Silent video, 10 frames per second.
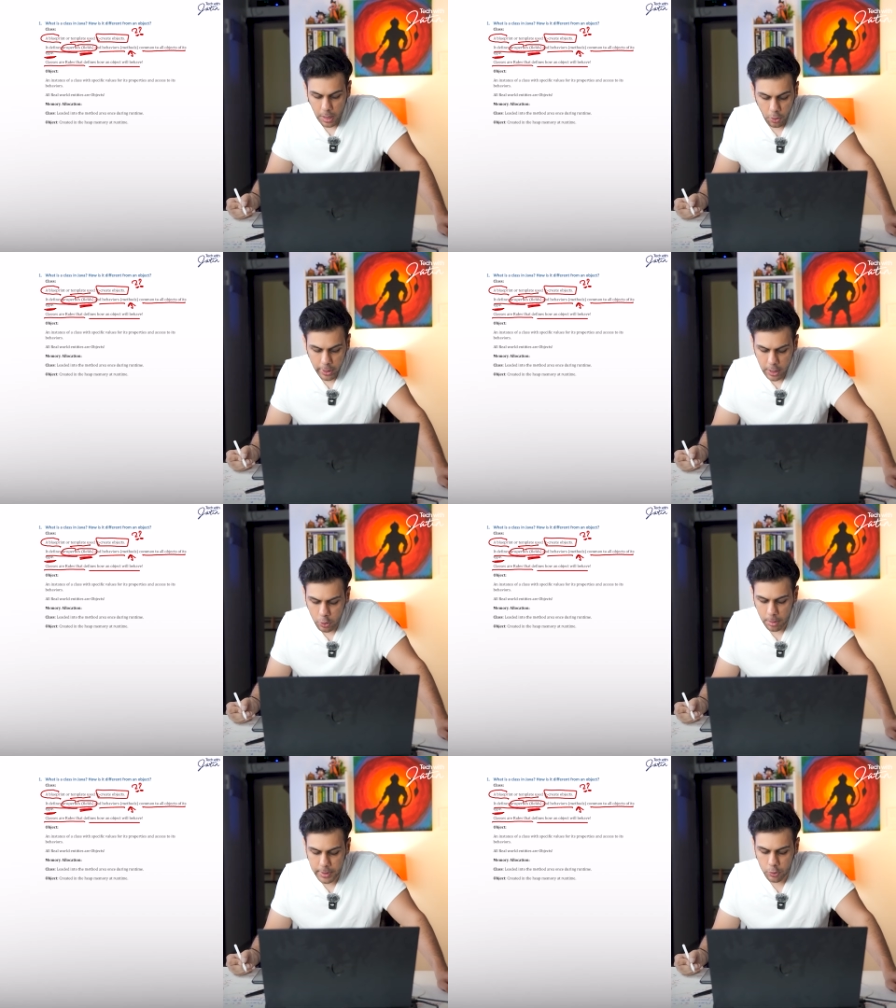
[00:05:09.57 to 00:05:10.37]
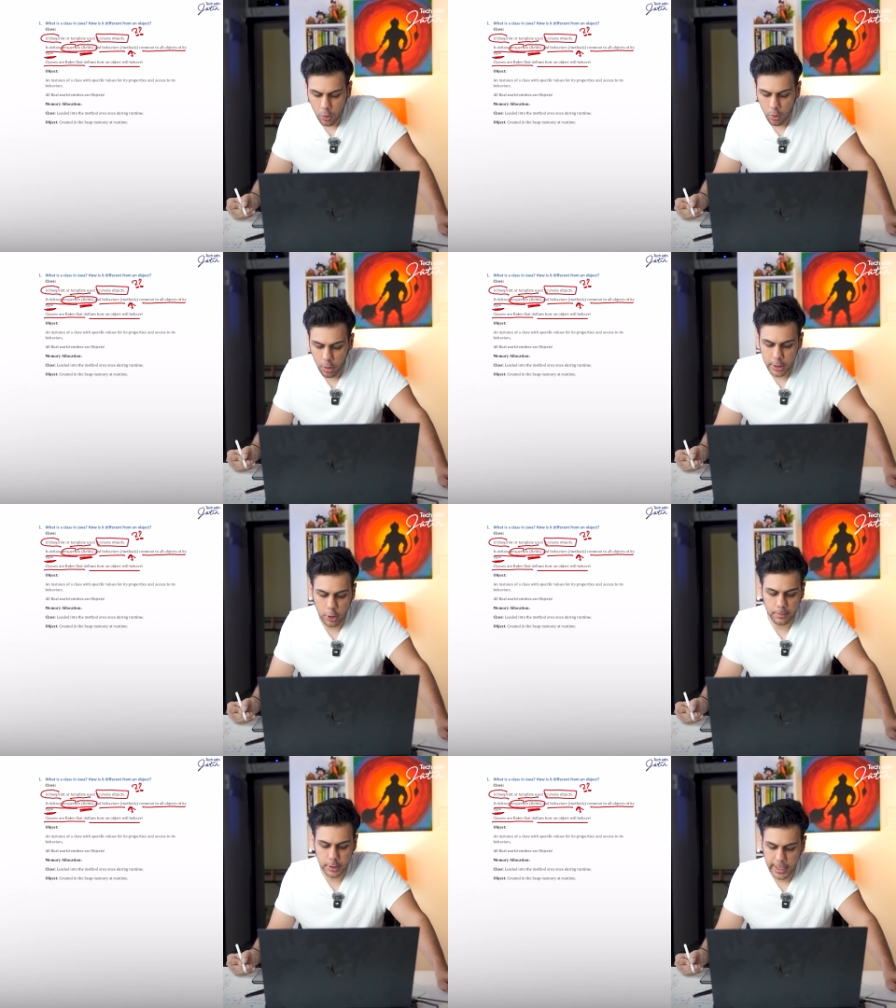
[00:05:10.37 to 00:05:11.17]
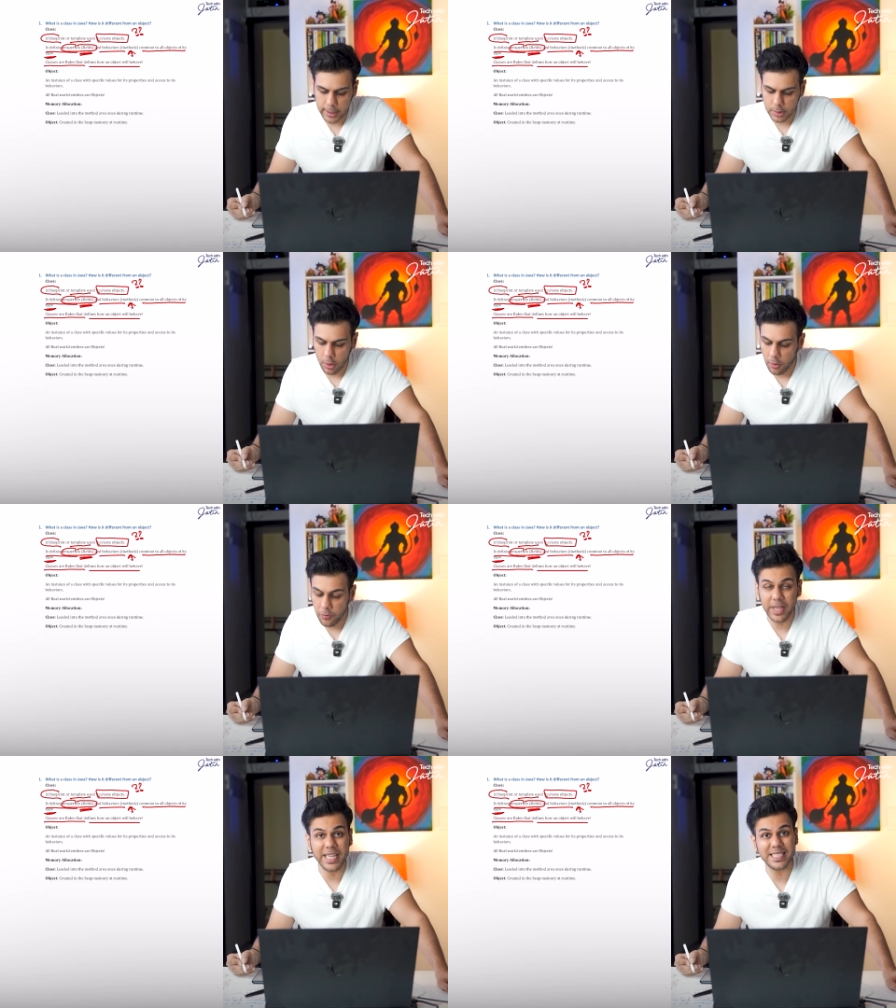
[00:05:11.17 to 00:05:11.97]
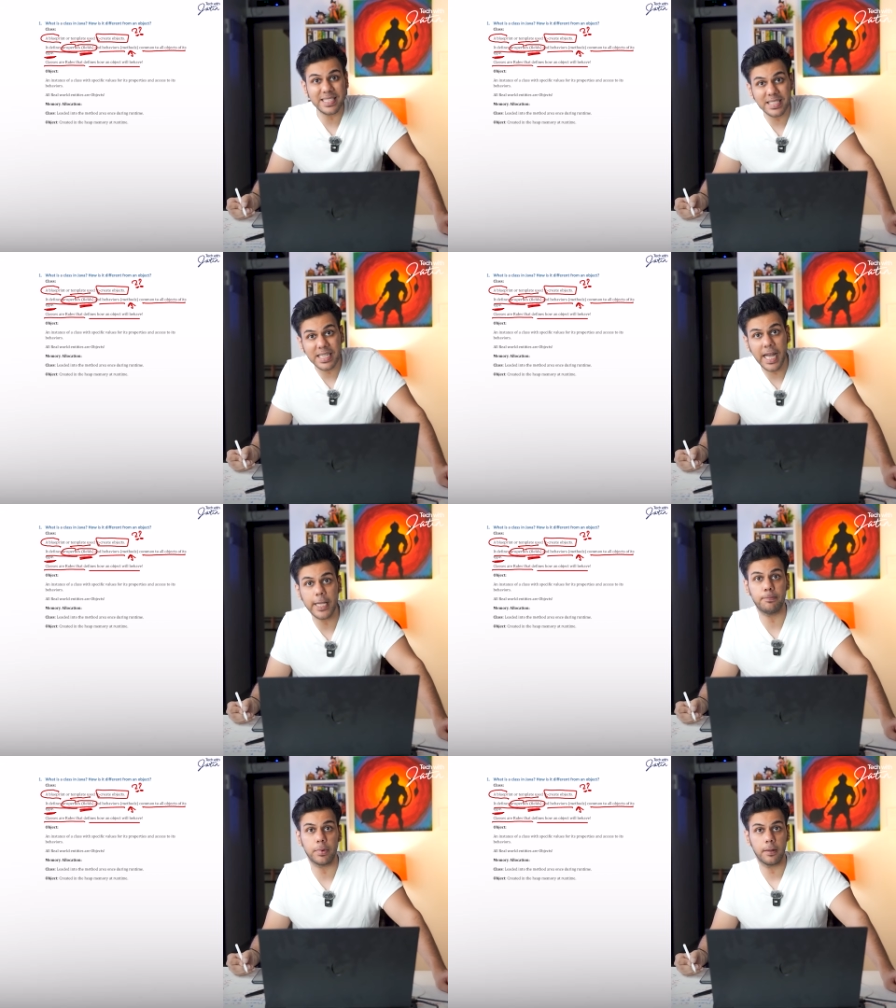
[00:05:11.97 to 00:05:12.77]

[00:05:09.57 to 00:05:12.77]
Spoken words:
Okay, common to all the objects of its type.